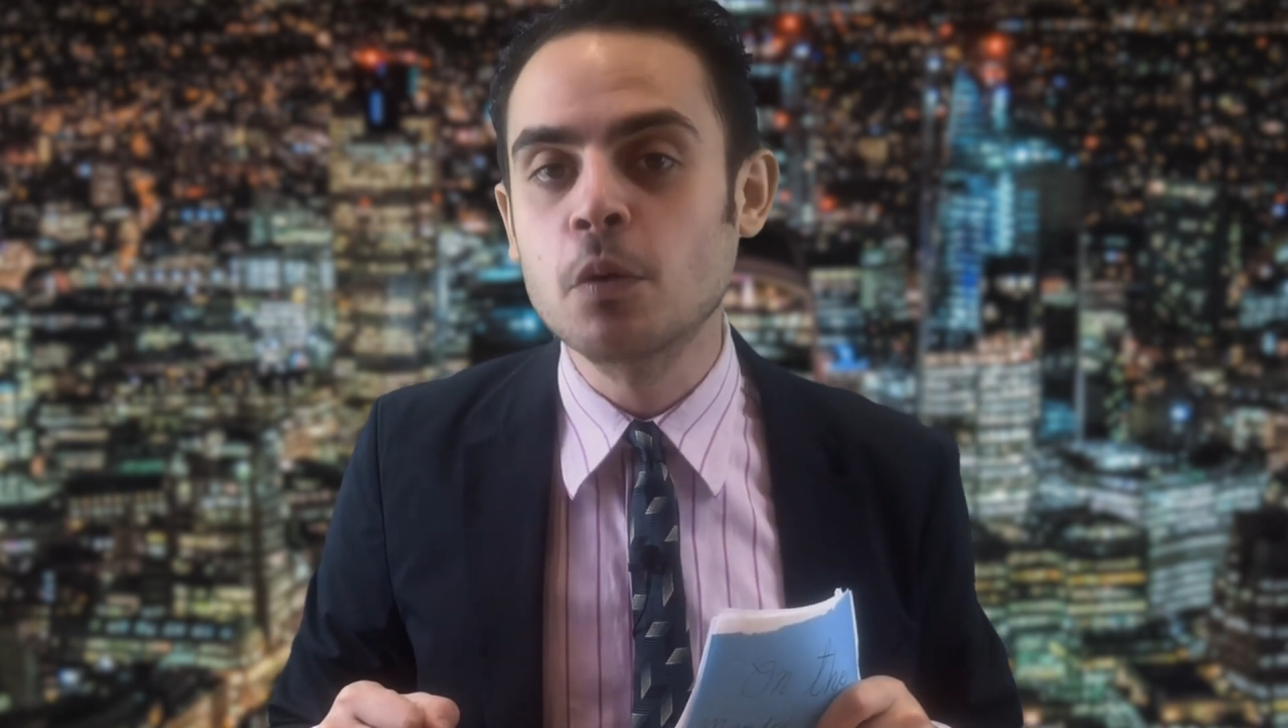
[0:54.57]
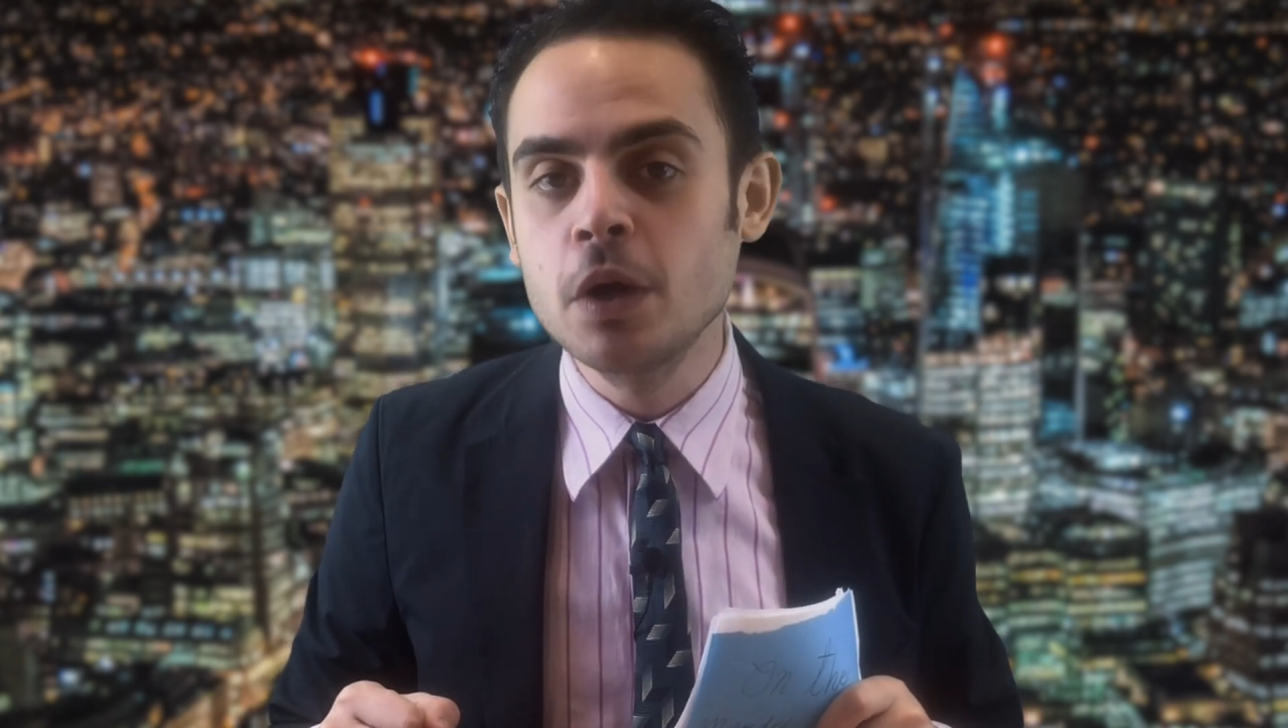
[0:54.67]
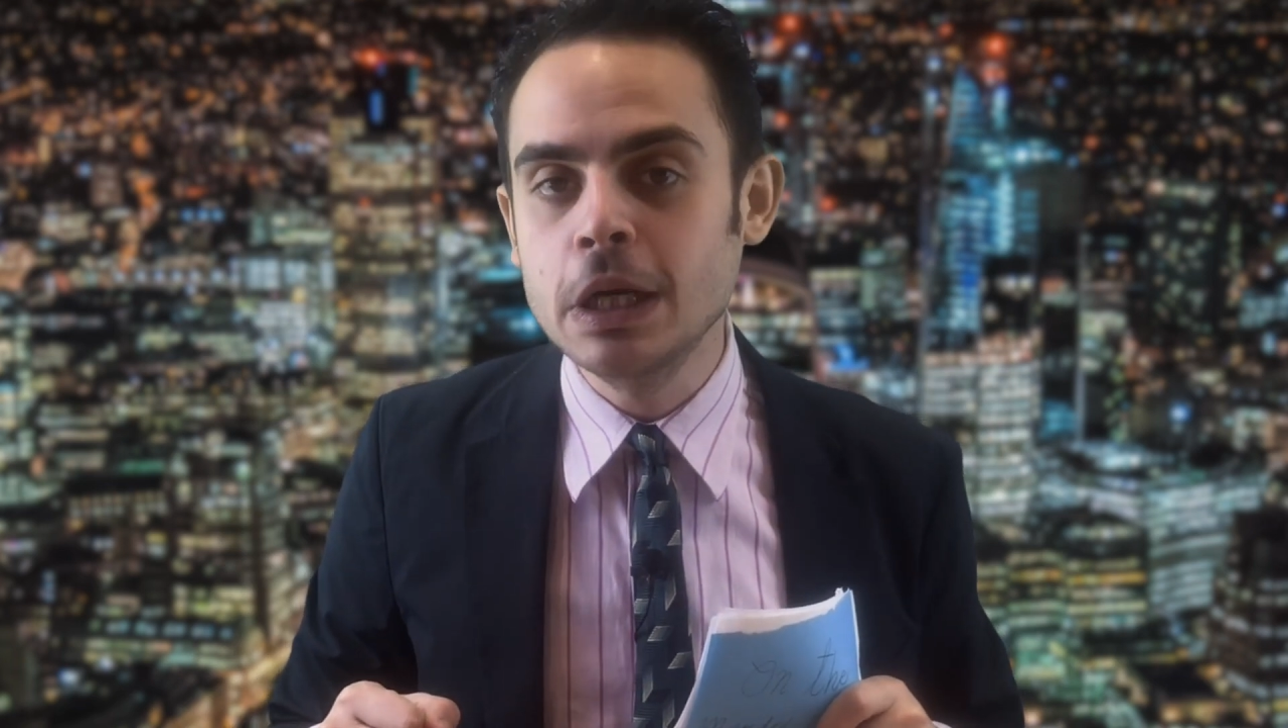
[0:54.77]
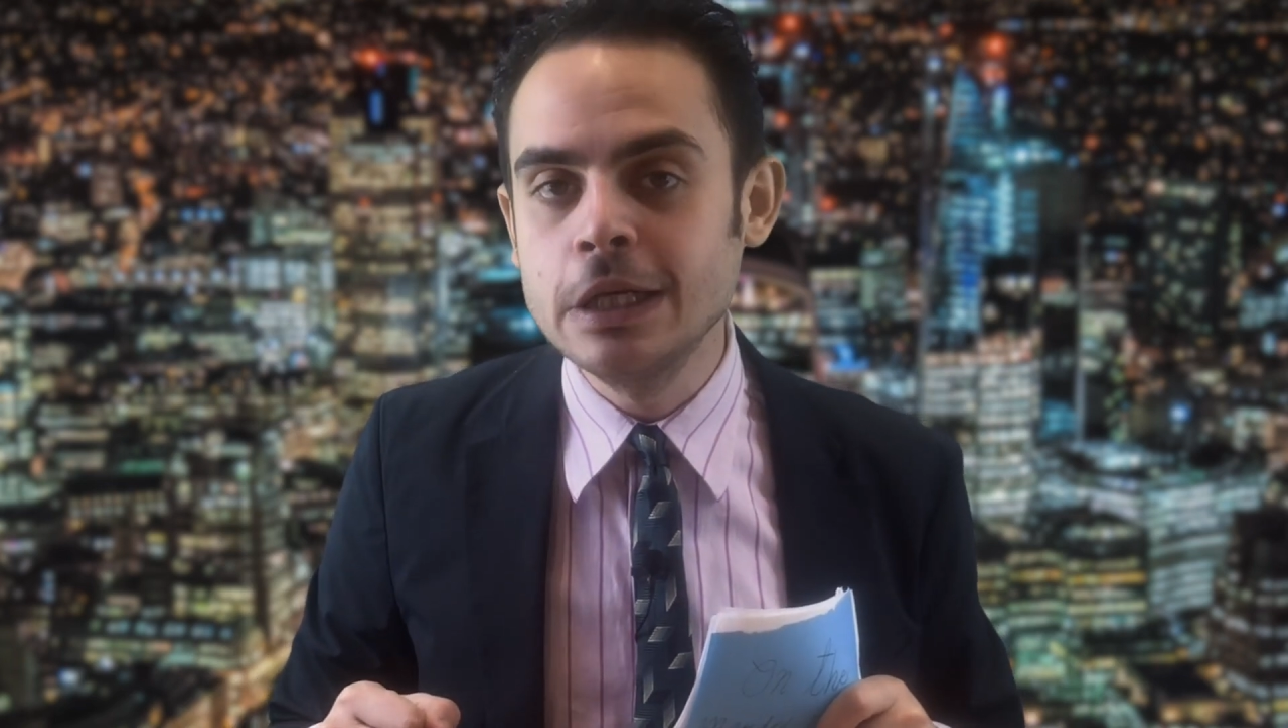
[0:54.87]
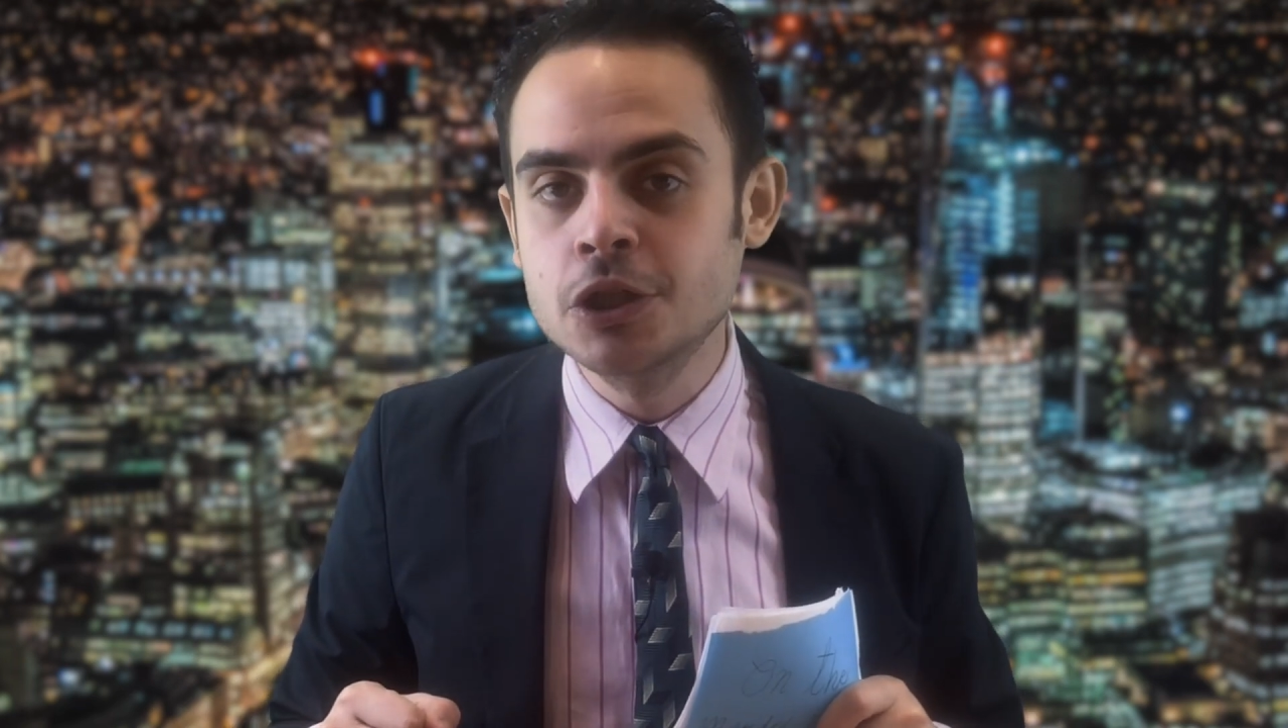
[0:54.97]

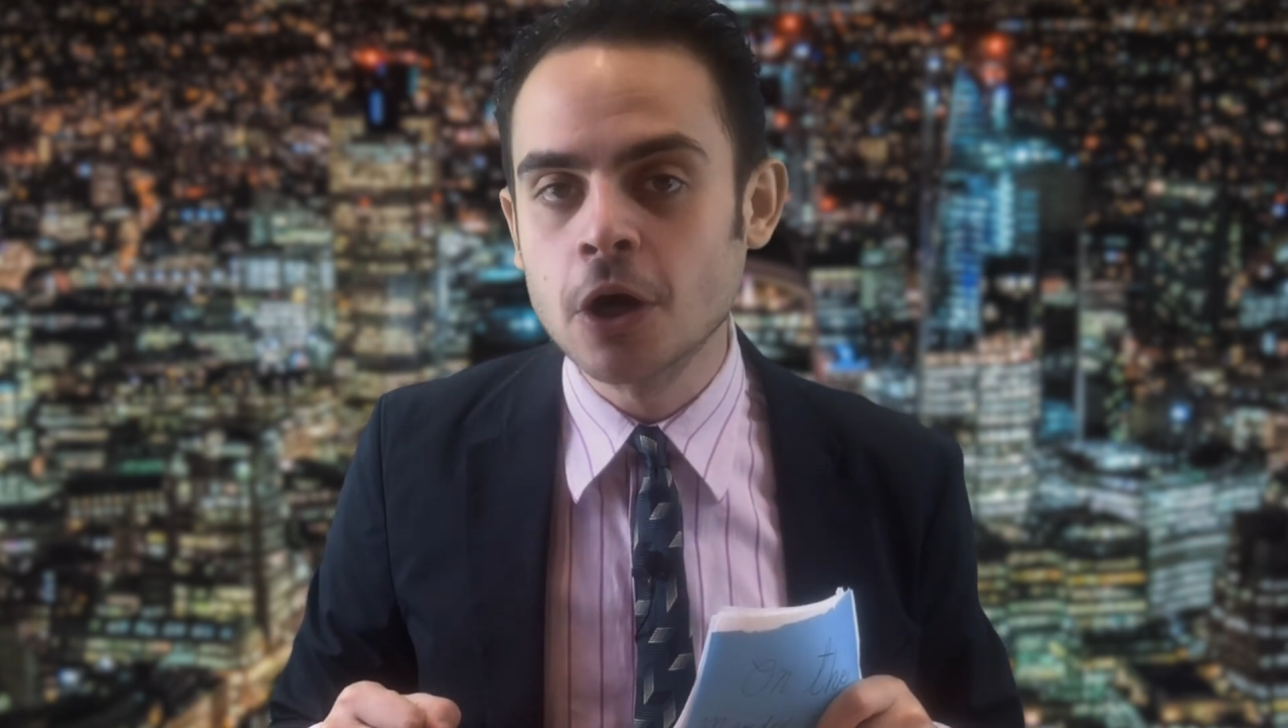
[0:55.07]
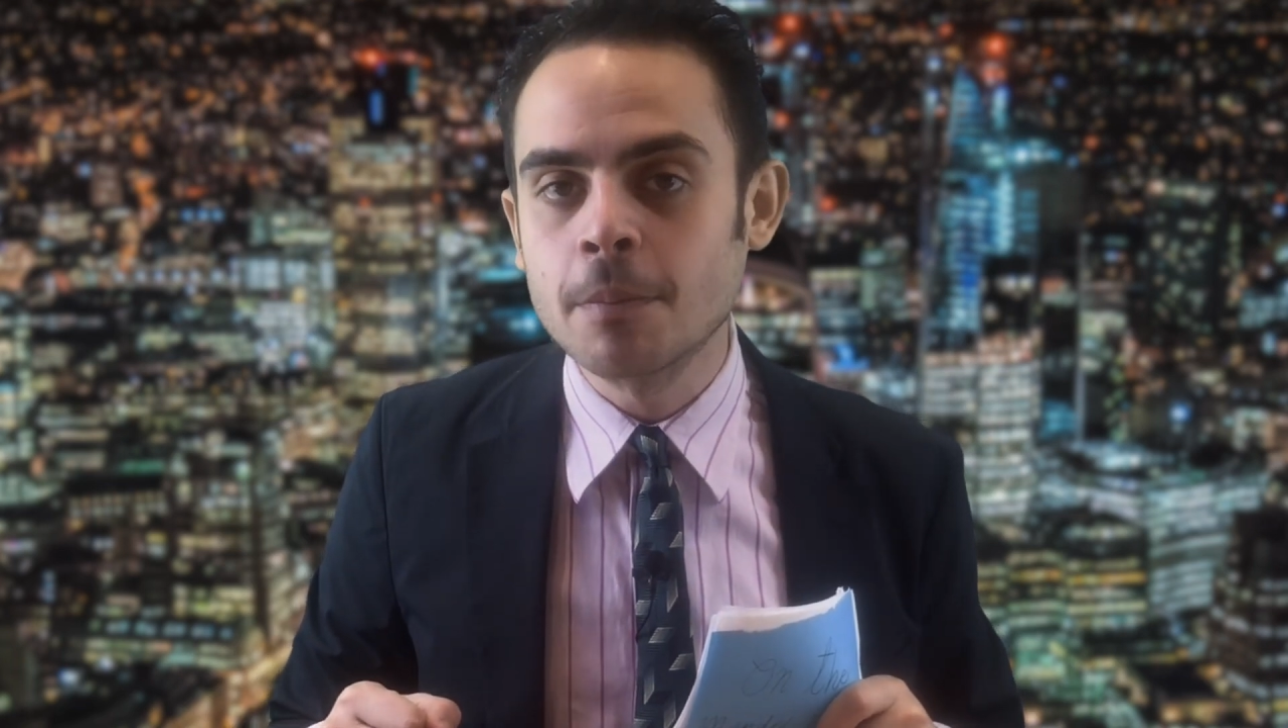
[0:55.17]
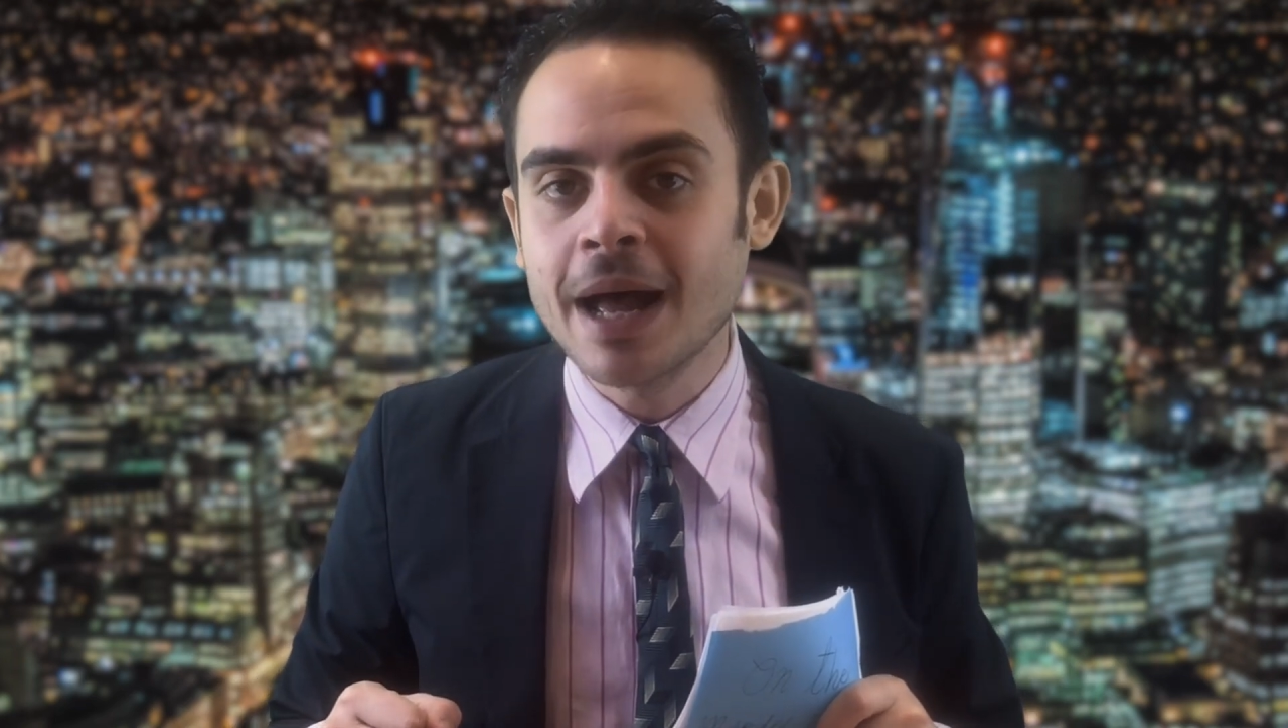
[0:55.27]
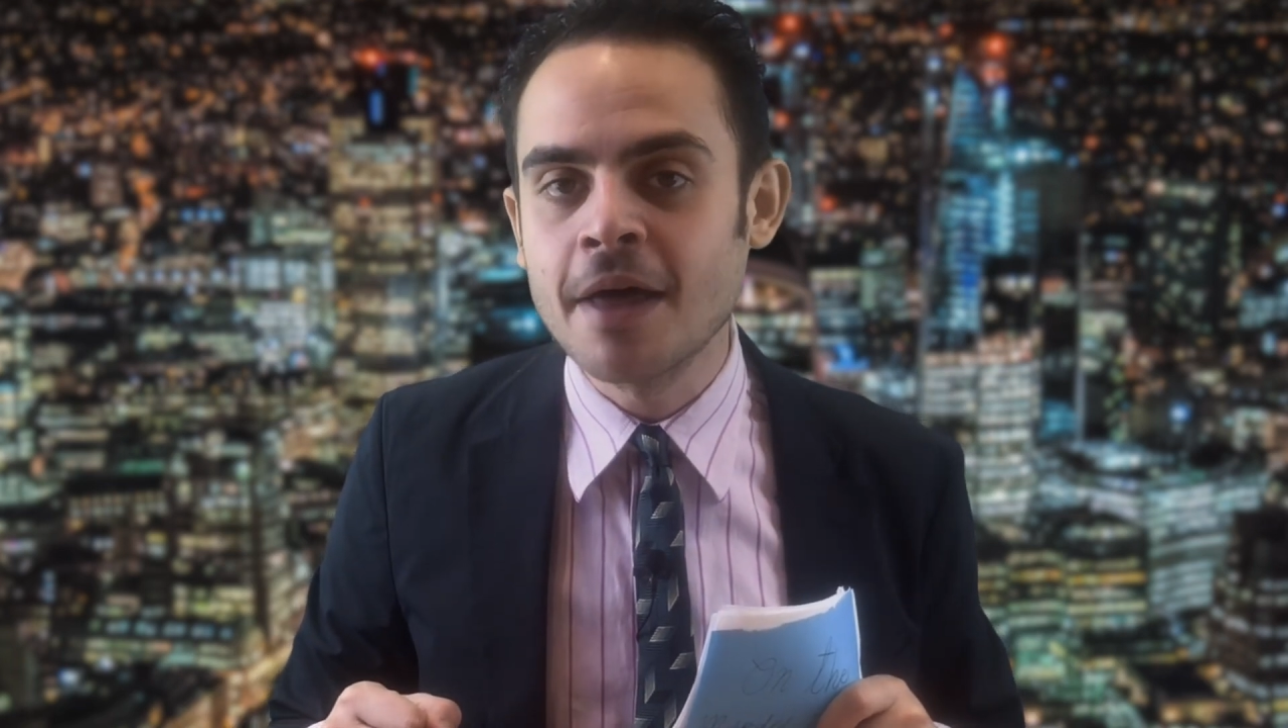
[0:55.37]
weekly shop